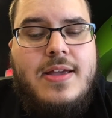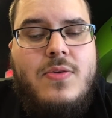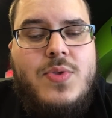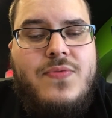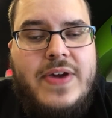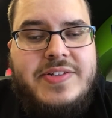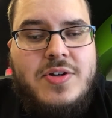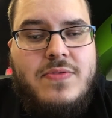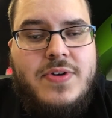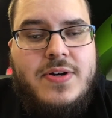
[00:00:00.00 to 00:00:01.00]
When the fight's
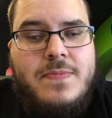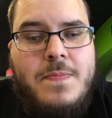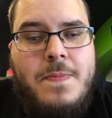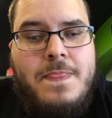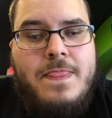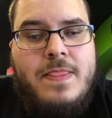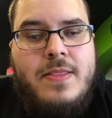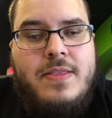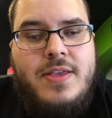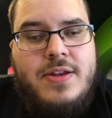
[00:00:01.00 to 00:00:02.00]
over,
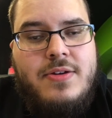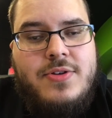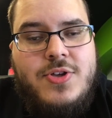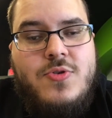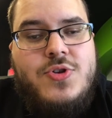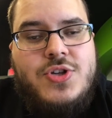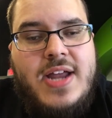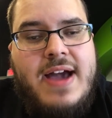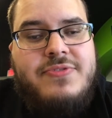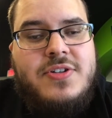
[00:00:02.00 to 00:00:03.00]
you should
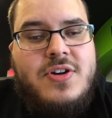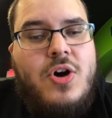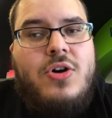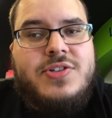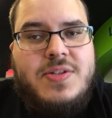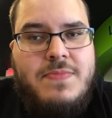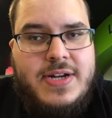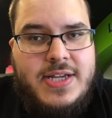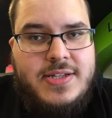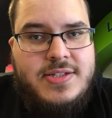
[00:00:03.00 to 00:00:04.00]
have to call
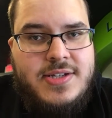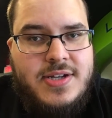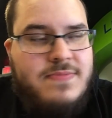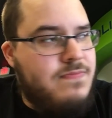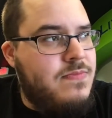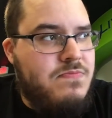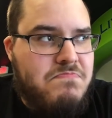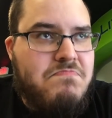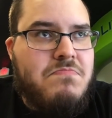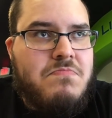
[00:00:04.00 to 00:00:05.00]
somebody to
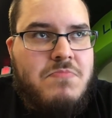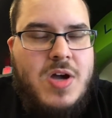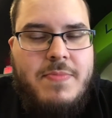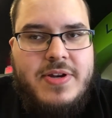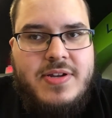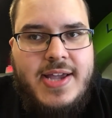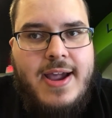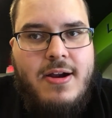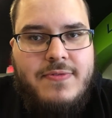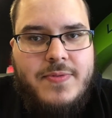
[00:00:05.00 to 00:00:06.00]
come and take
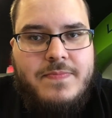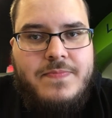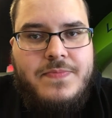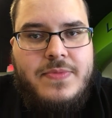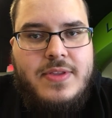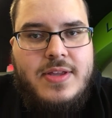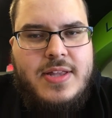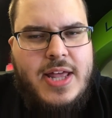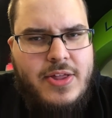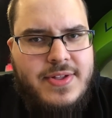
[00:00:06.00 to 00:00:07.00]
care of them.
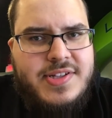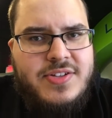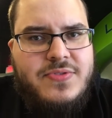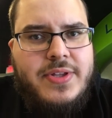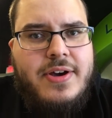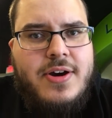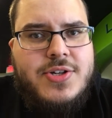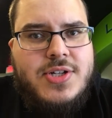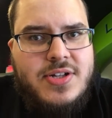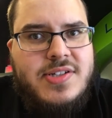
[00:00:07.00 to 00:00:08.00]
Now, I know that sounds really
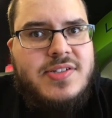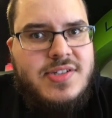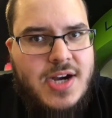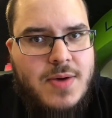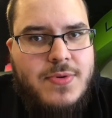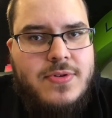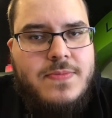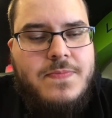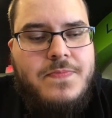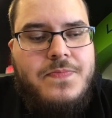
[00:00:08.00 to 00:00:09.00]
harsh. I know that sounds terrible.
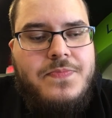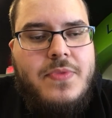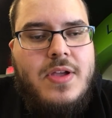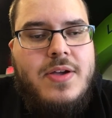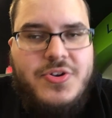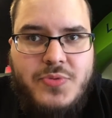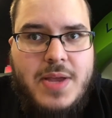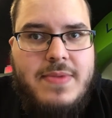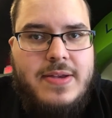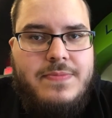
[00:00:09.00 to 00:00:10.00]
Here's what I
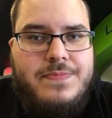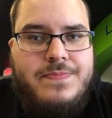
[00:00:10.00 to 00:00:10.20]
mean.